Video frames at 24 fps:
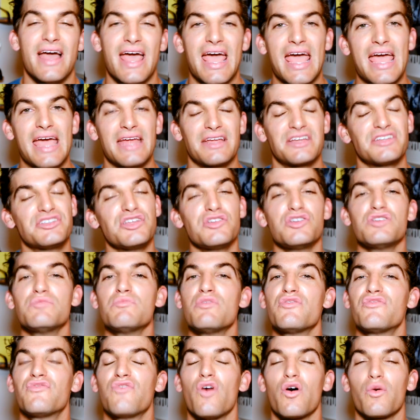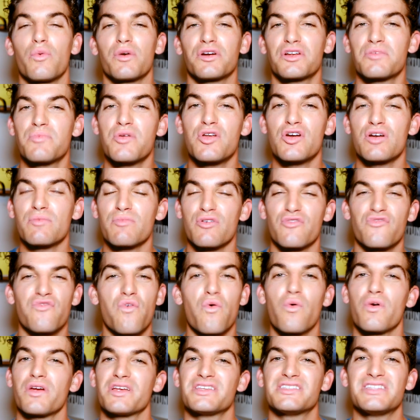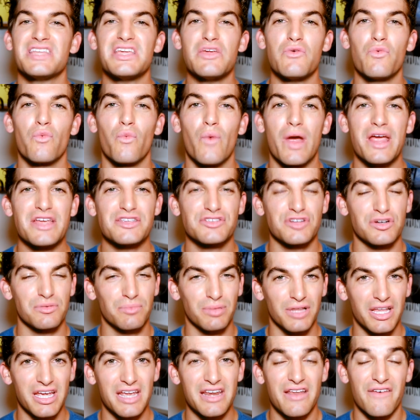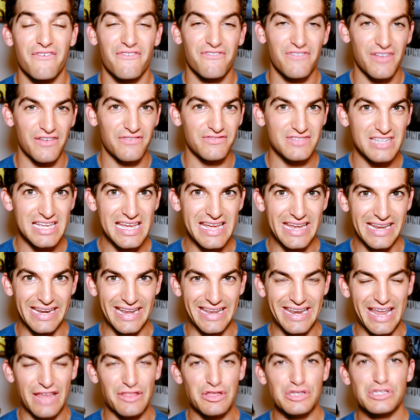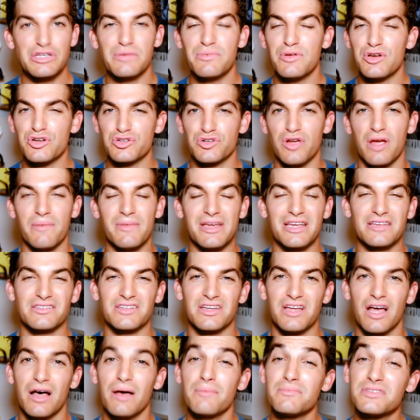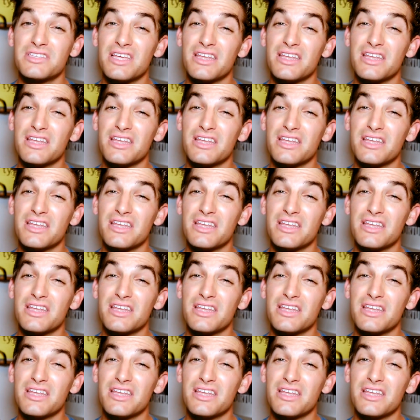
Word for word: And continue to move forward, computer number four is the Razer Blade 15. Now this computer is great because it comes